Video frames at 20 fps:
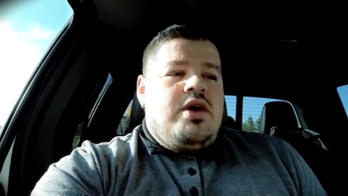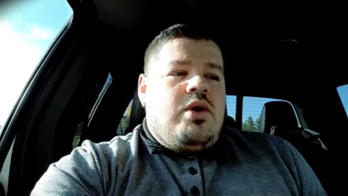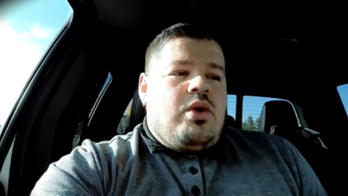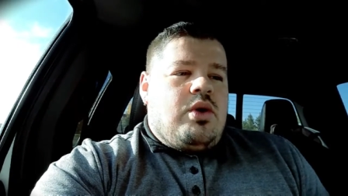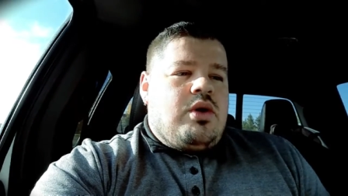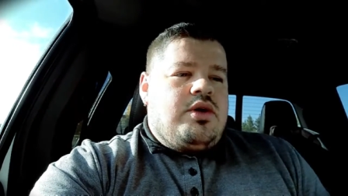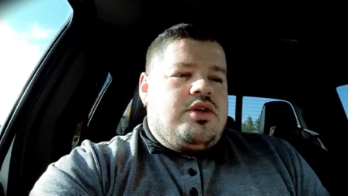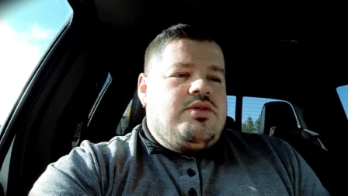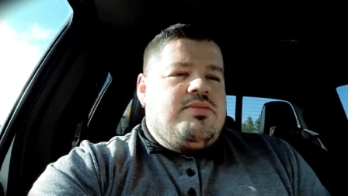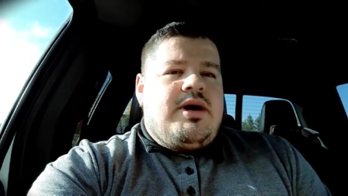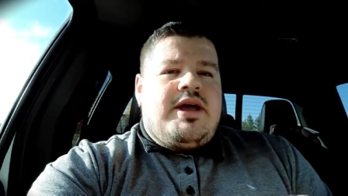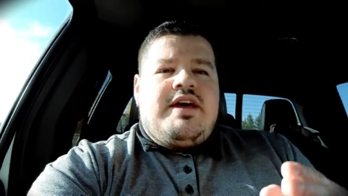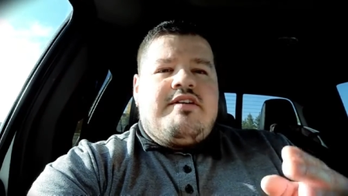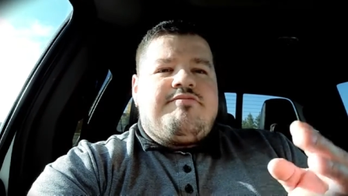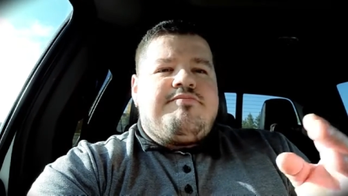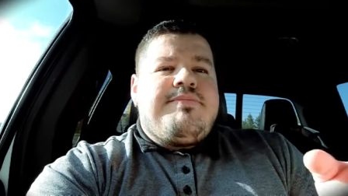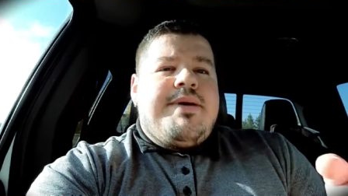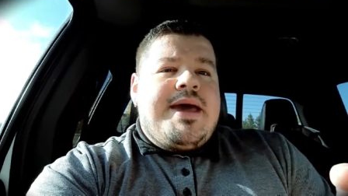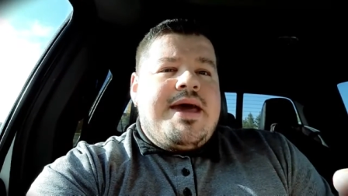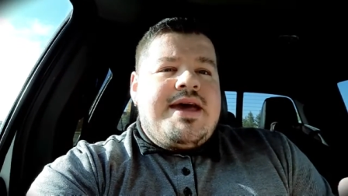or you might
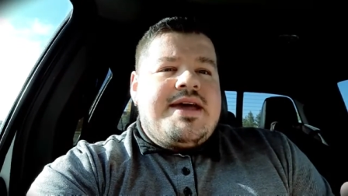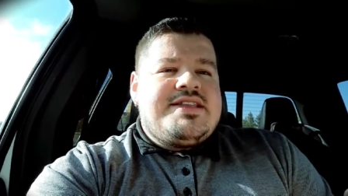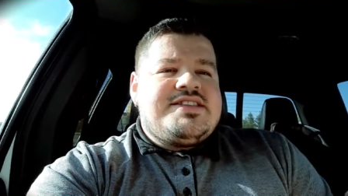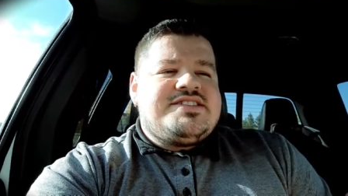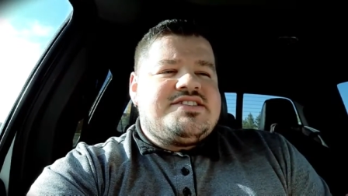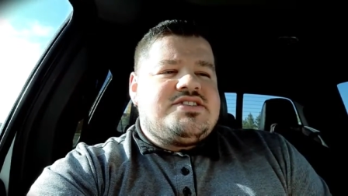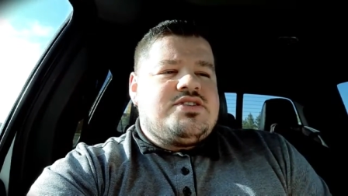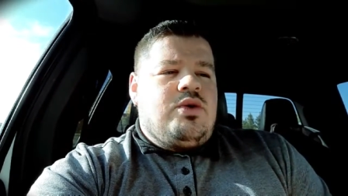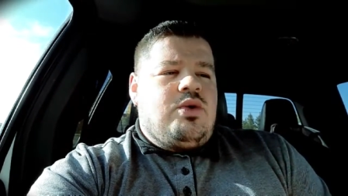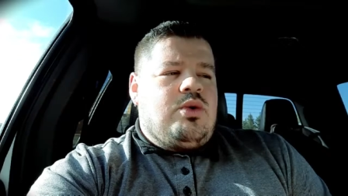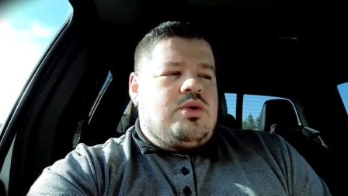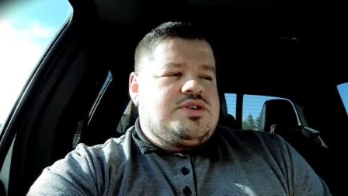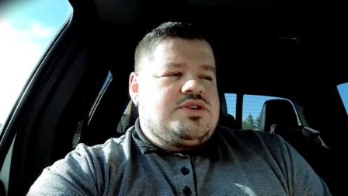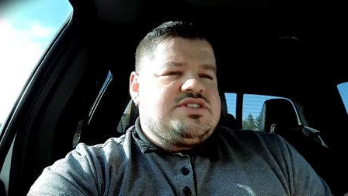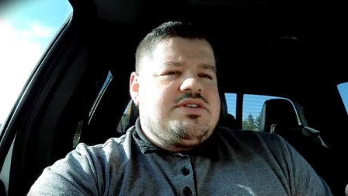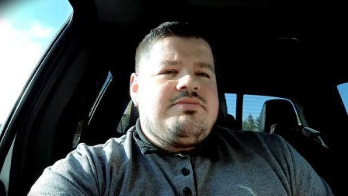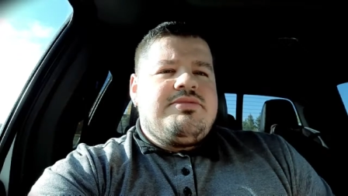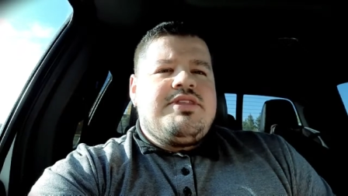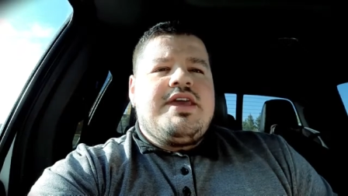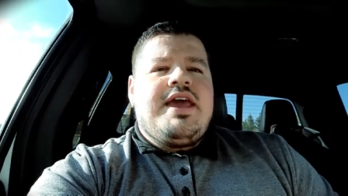have pets or
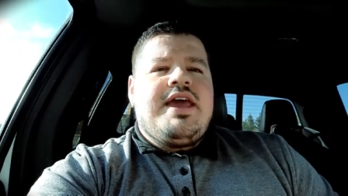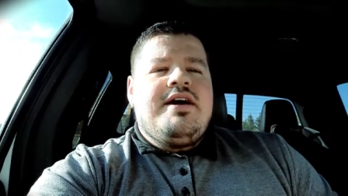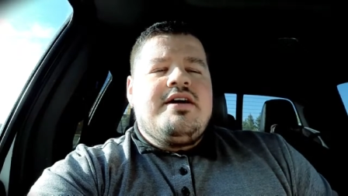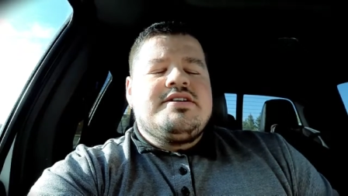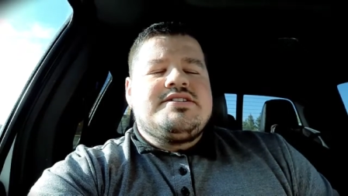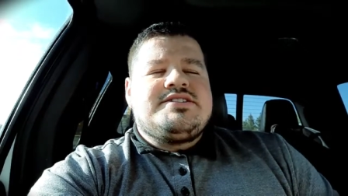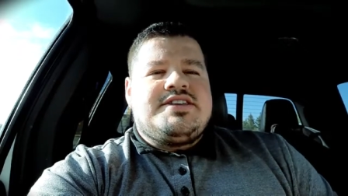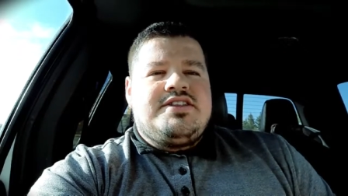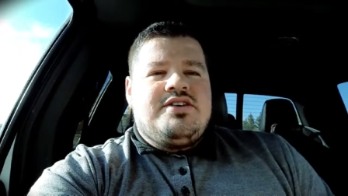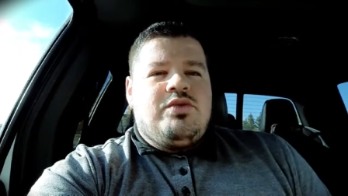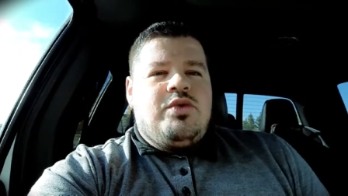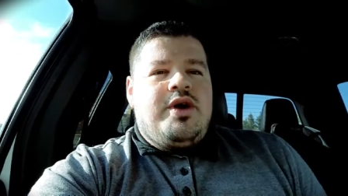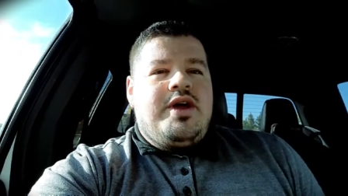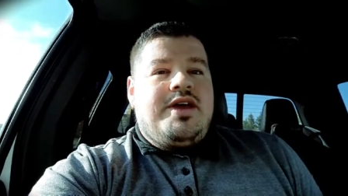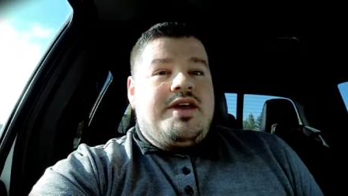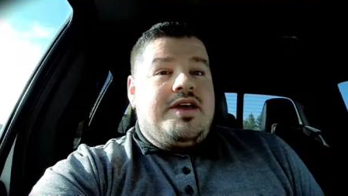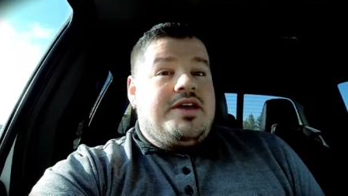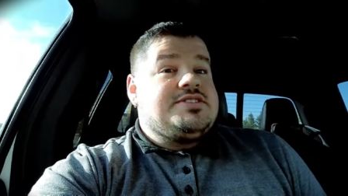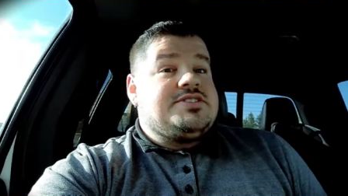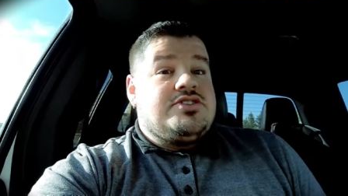something else in the
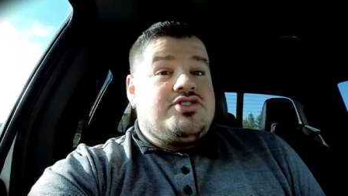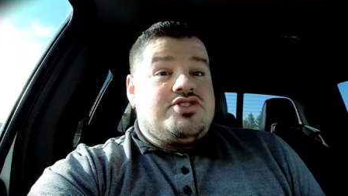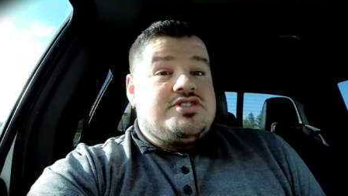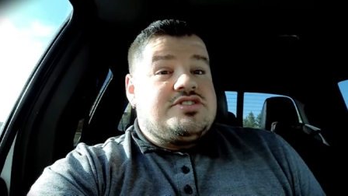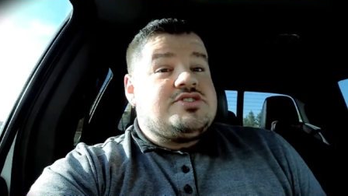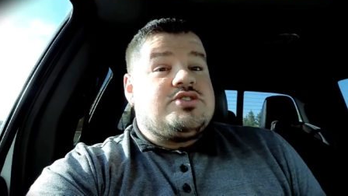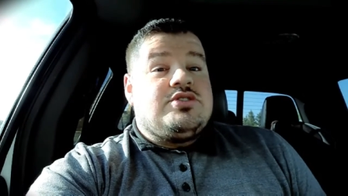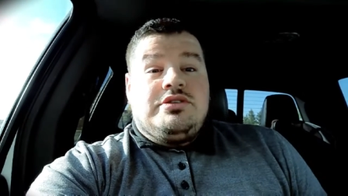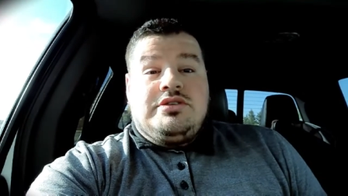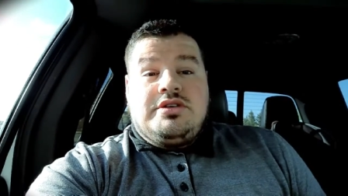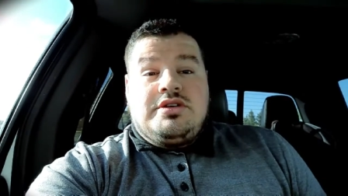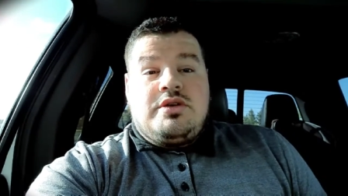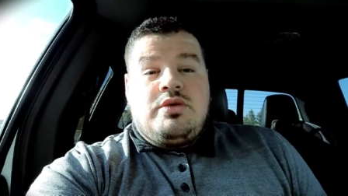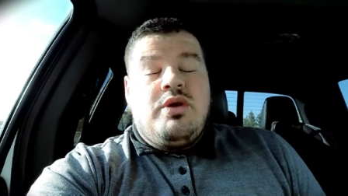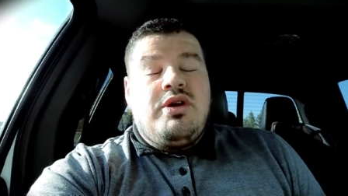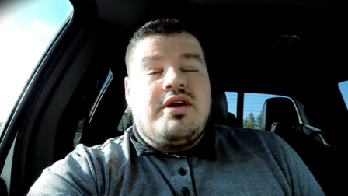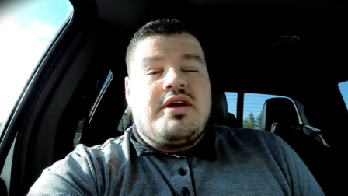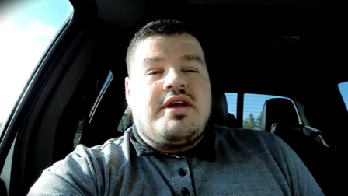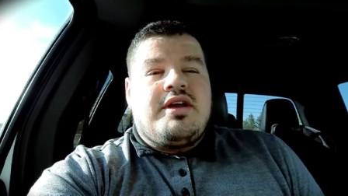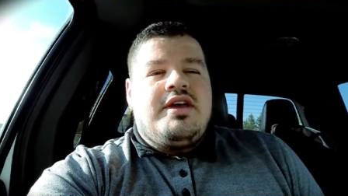way, such as school or
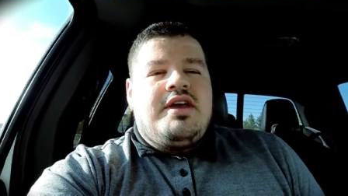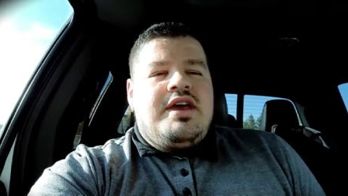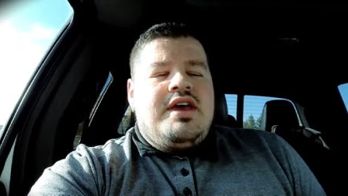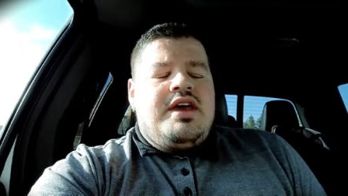work.